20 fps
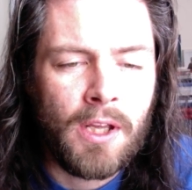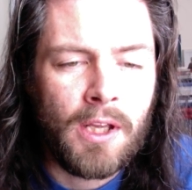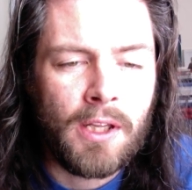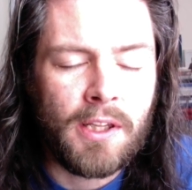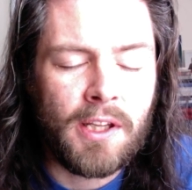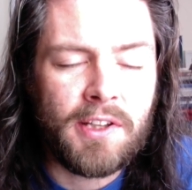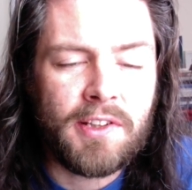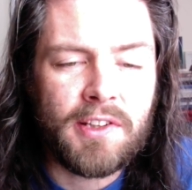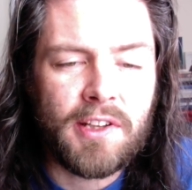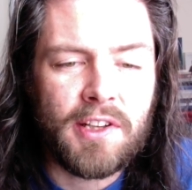
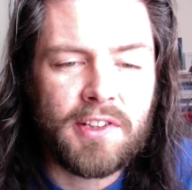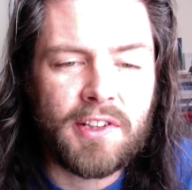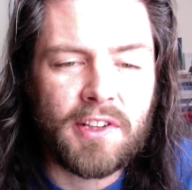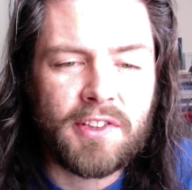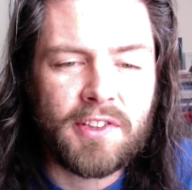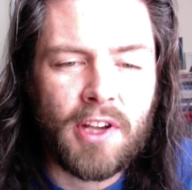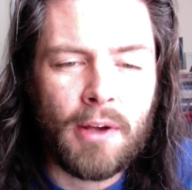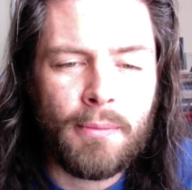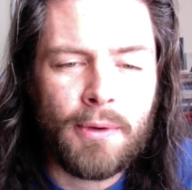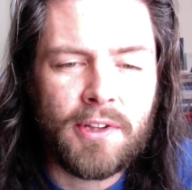This is a
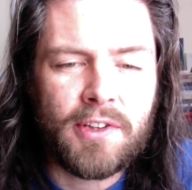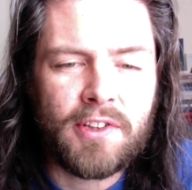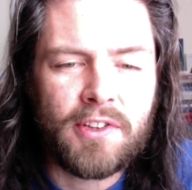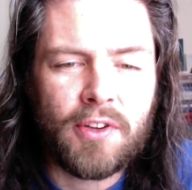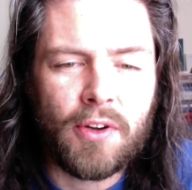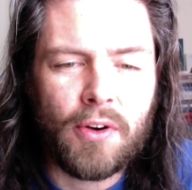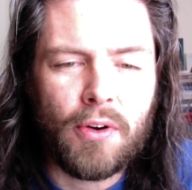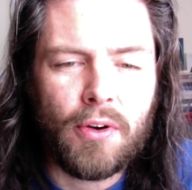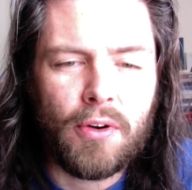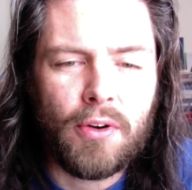summons
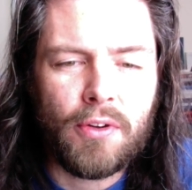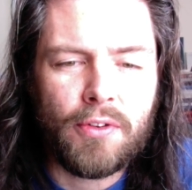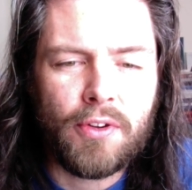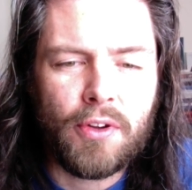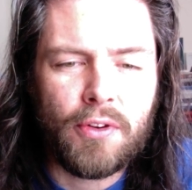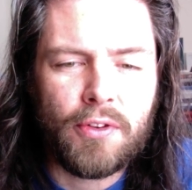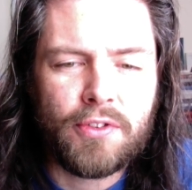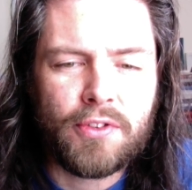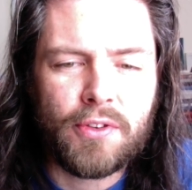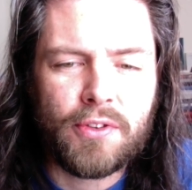to all
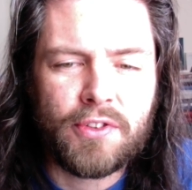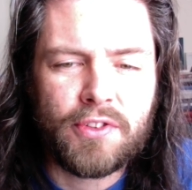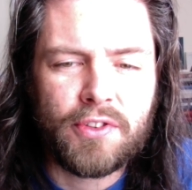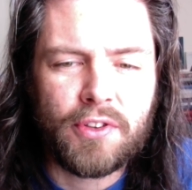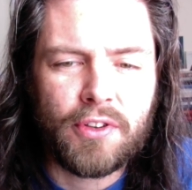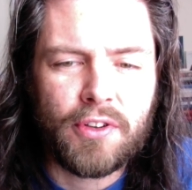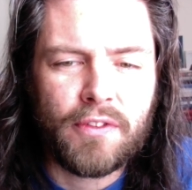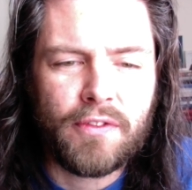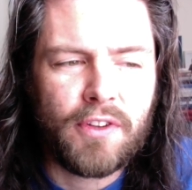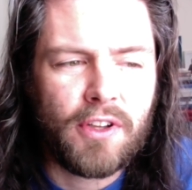those who
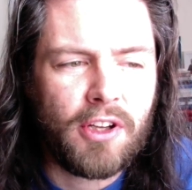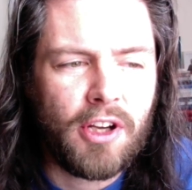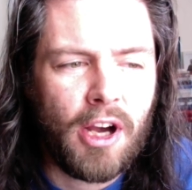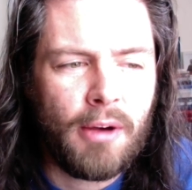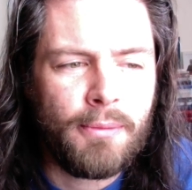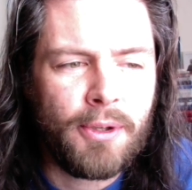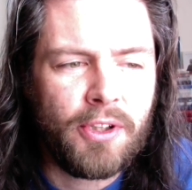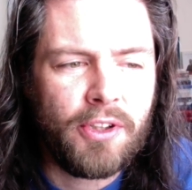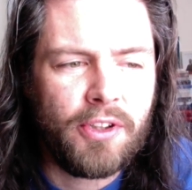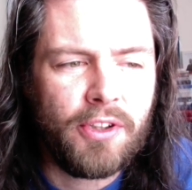serve the
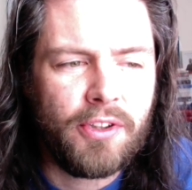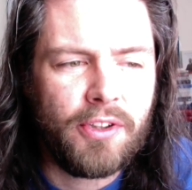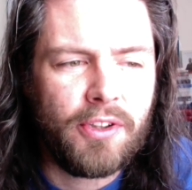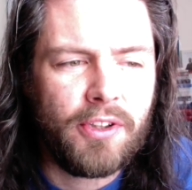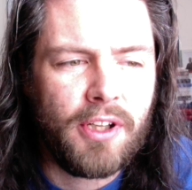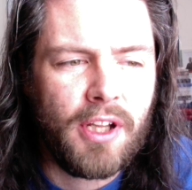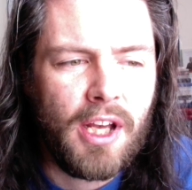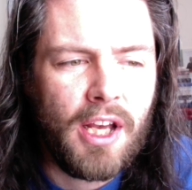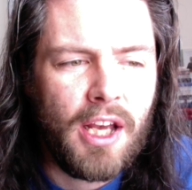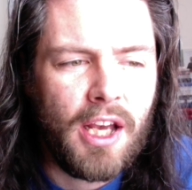common good
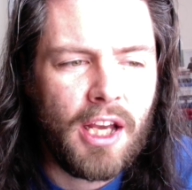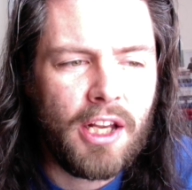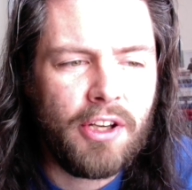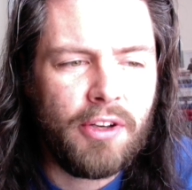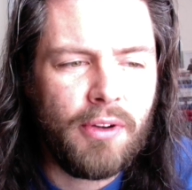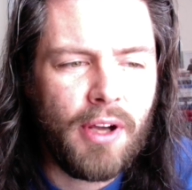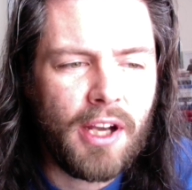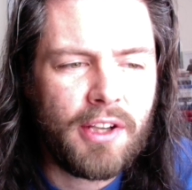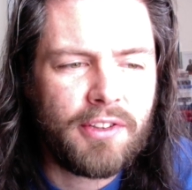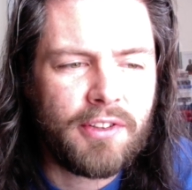and who
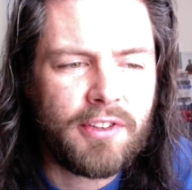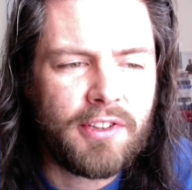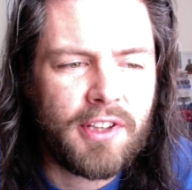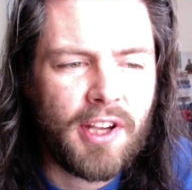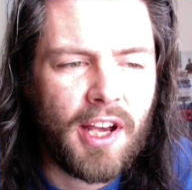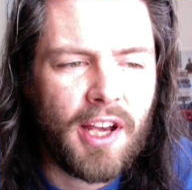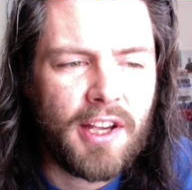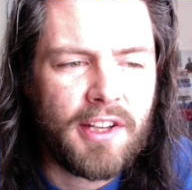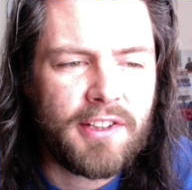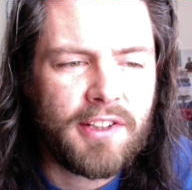
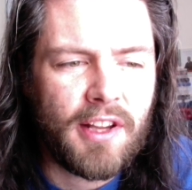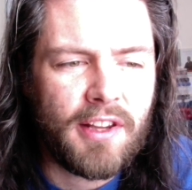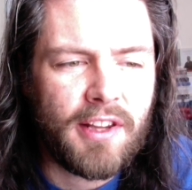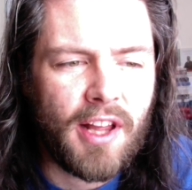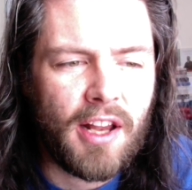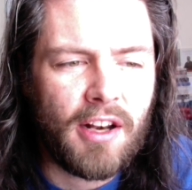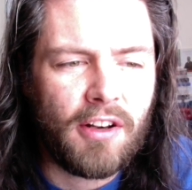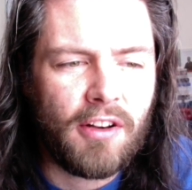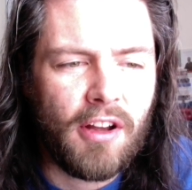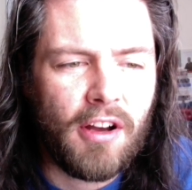exercise
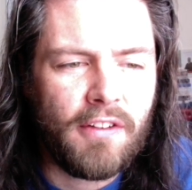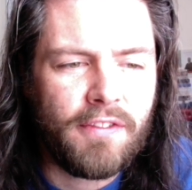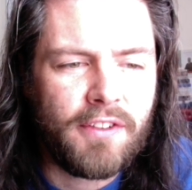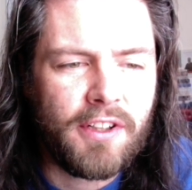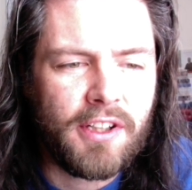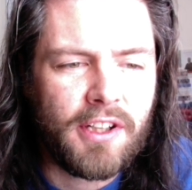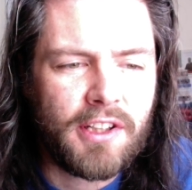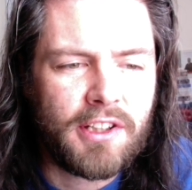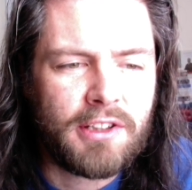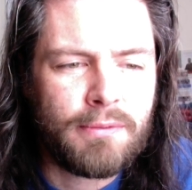that lofty
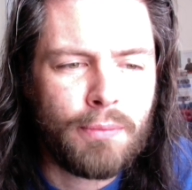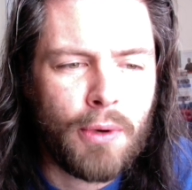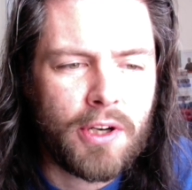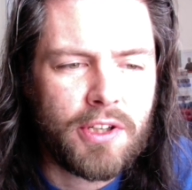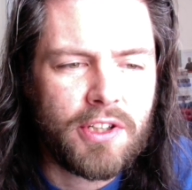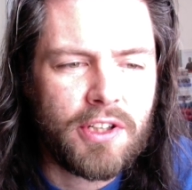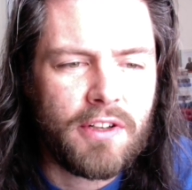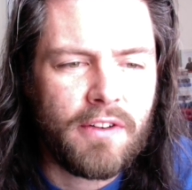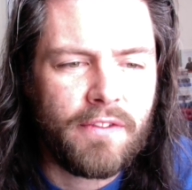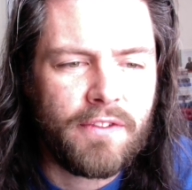
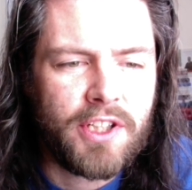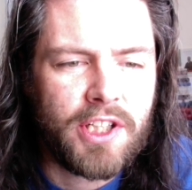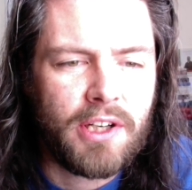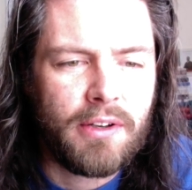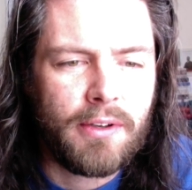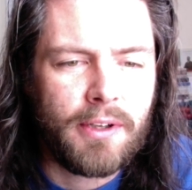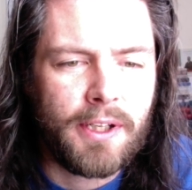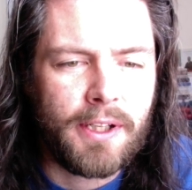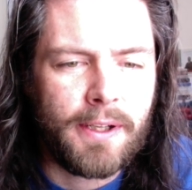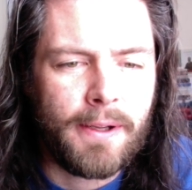expression of
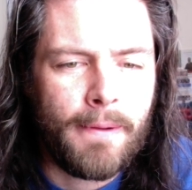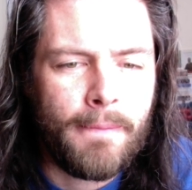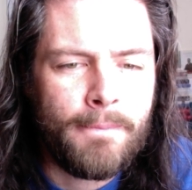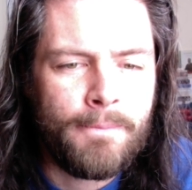charity,